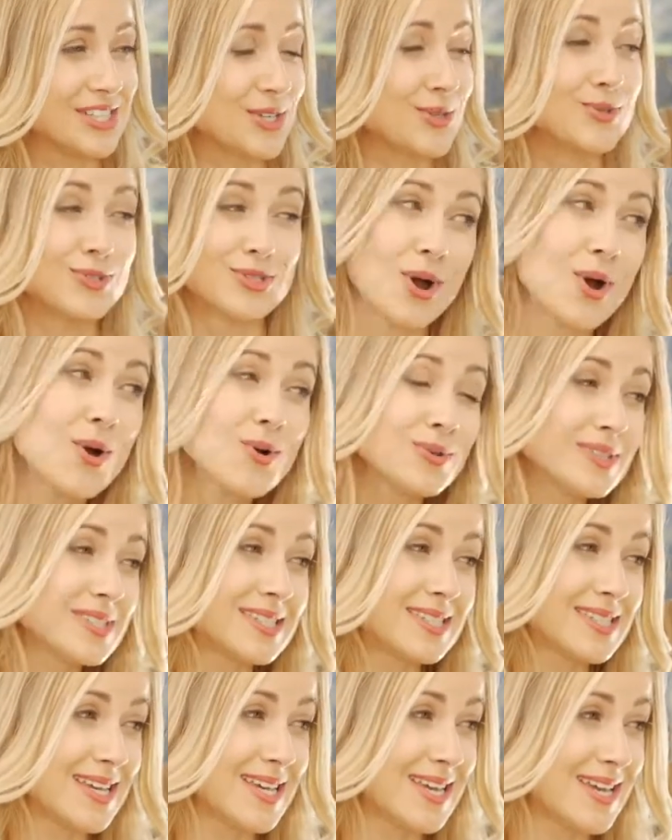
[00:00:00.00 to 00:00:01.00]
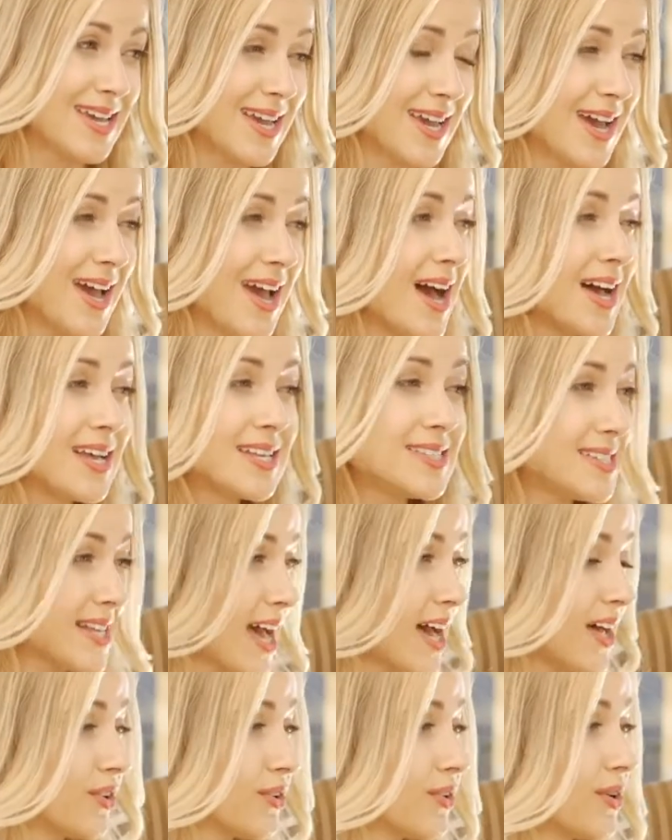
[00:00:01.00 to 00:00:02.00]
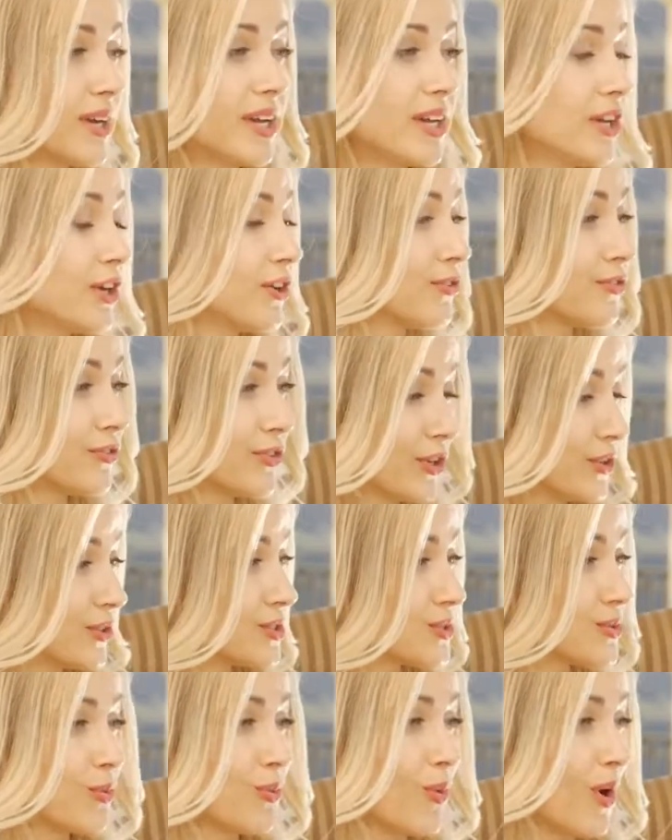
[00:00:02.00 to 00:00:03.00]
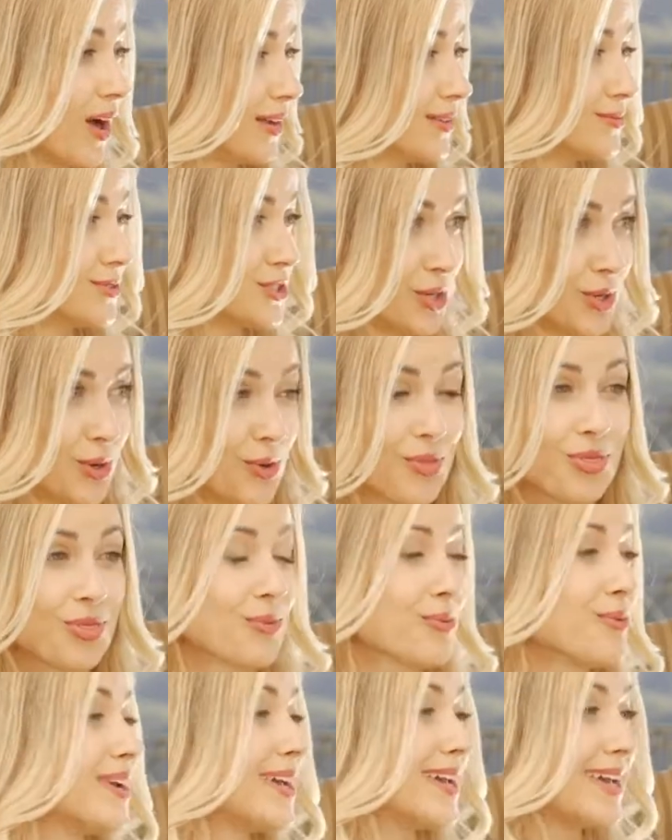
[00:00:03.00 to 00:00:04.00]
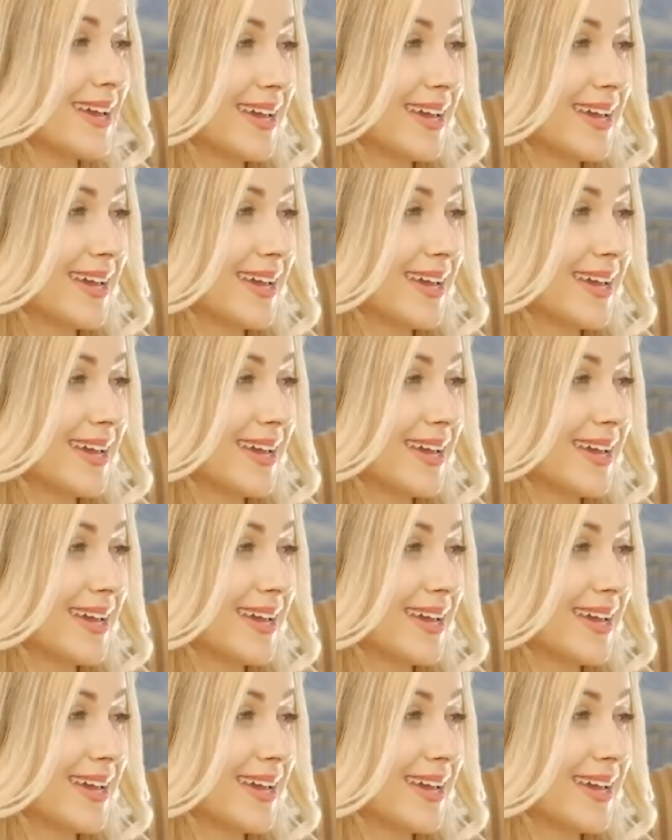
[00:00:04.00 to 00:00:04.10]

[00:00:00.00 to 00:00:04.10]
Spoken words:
you don't see a salary your first 1, 2, 3